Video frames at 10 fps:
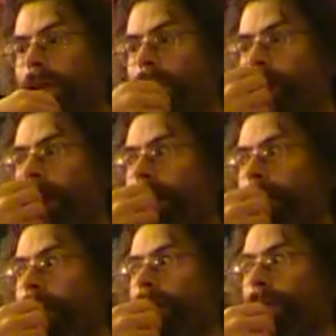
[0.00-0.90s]
where
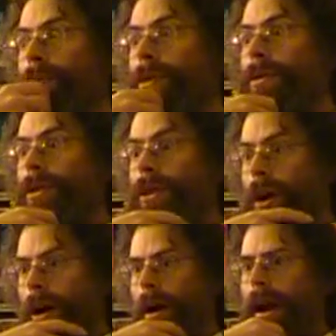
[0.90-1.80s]
the good routes
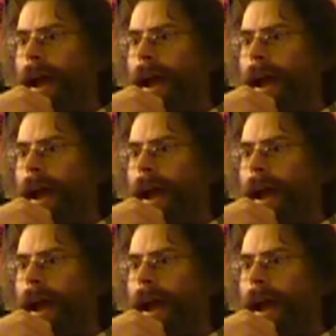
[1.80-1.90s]
are.